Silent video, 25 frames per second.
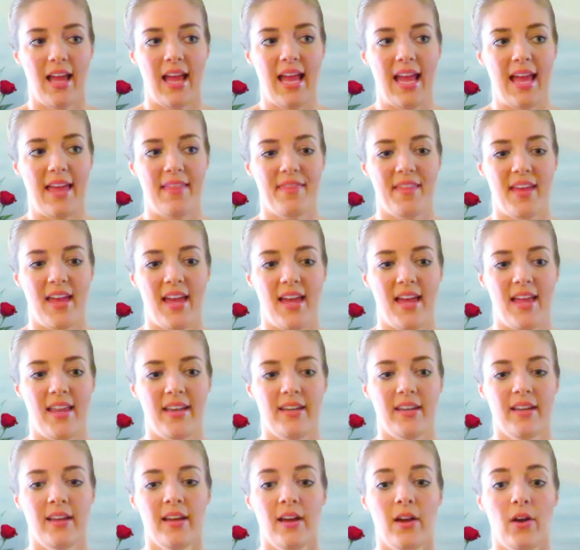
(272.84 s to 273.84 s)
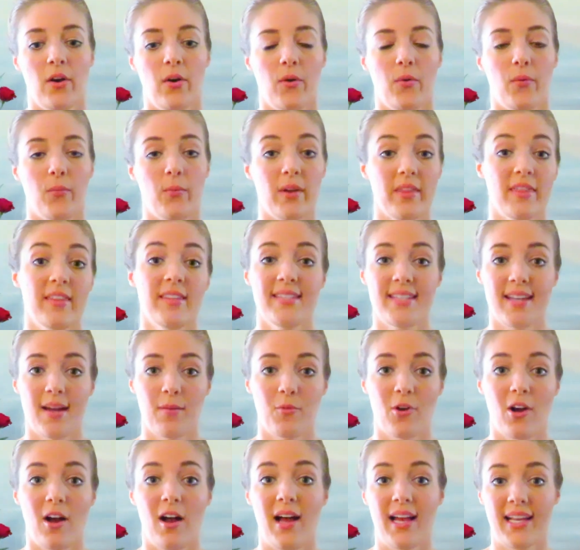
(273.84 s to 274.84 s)
And then with the
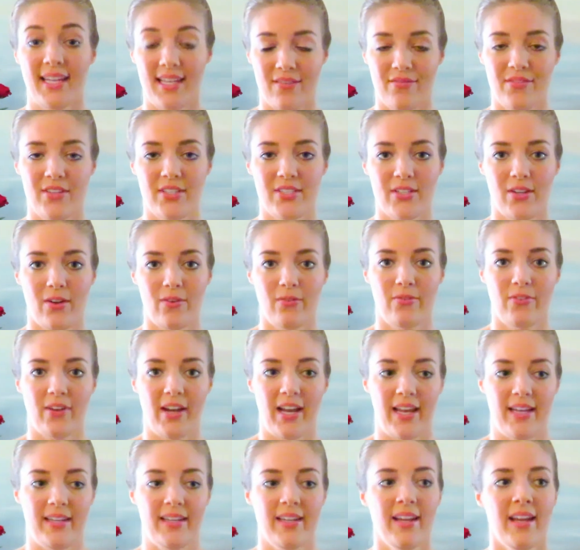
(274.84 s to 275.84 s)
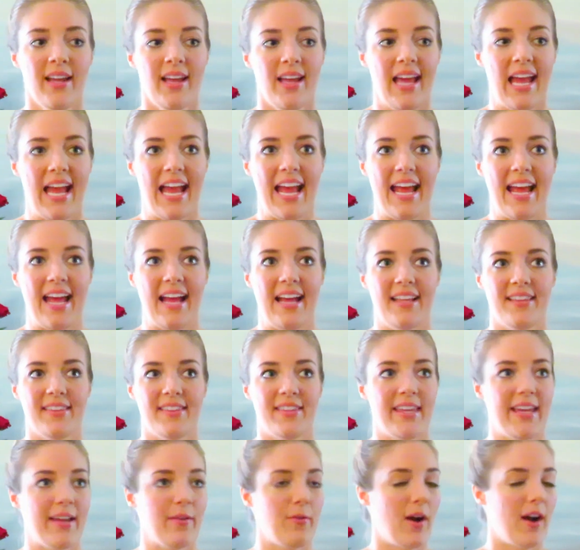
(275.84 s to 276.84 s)
Demerol, I give the Zofran.
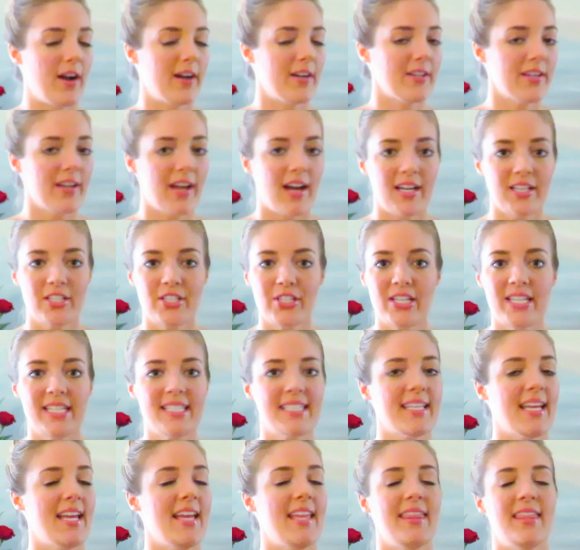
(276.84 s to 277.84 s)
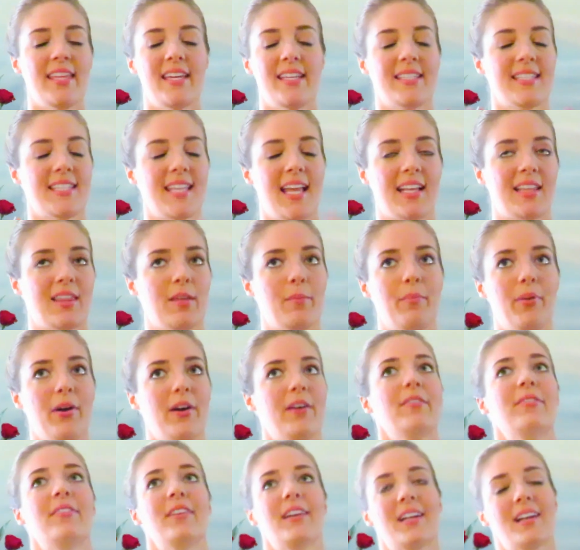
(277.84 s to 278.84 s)
And they aren't nauseous, and it's like the
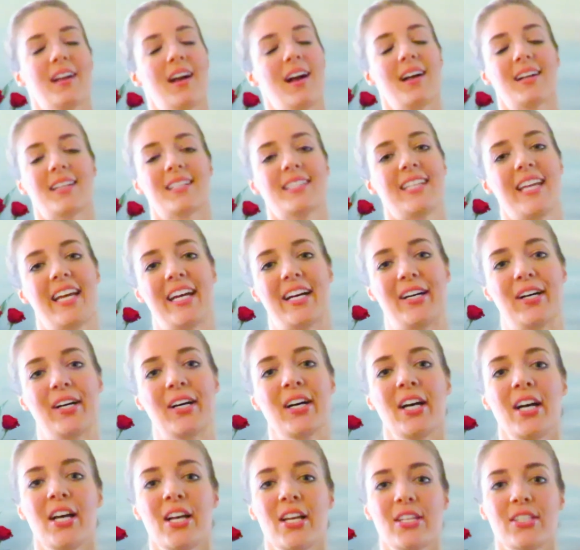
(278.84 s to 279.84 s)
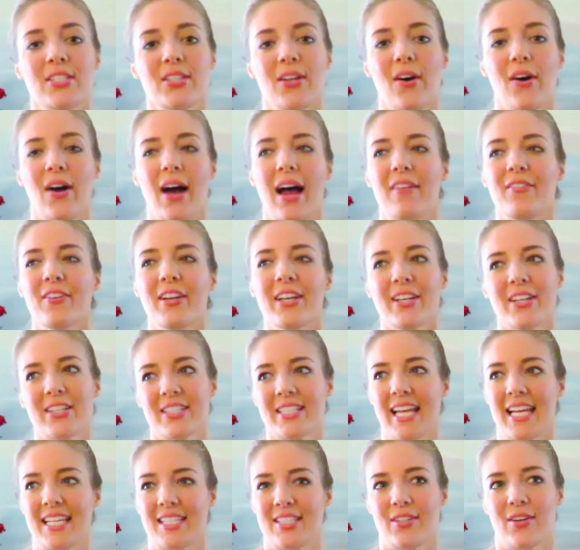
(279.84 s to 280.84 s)
perfect cocktail. So every
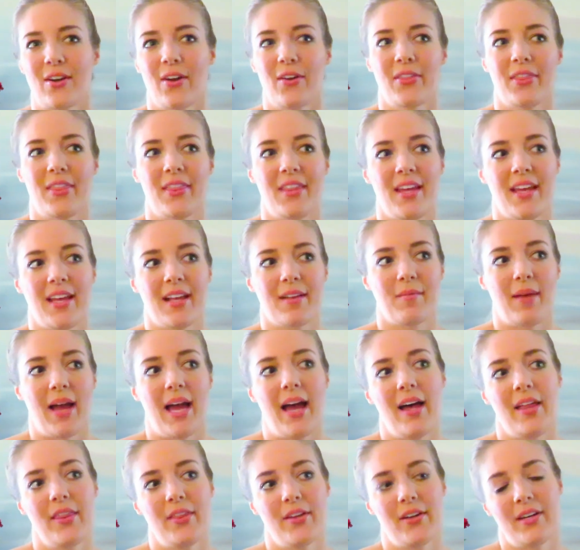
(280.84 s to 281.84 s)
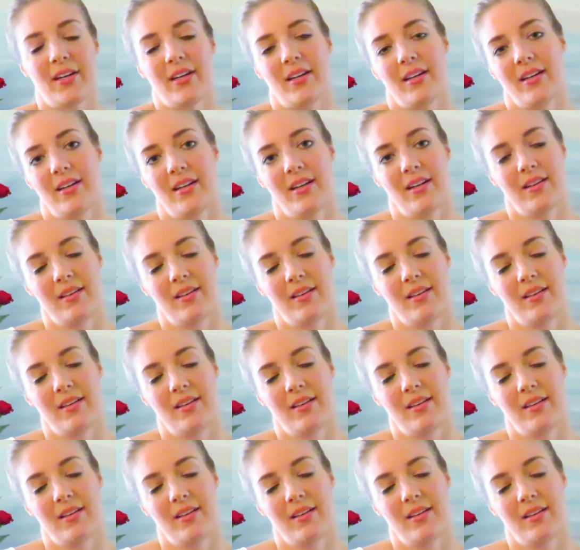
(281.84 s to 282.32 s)
nurse has their own thing. My other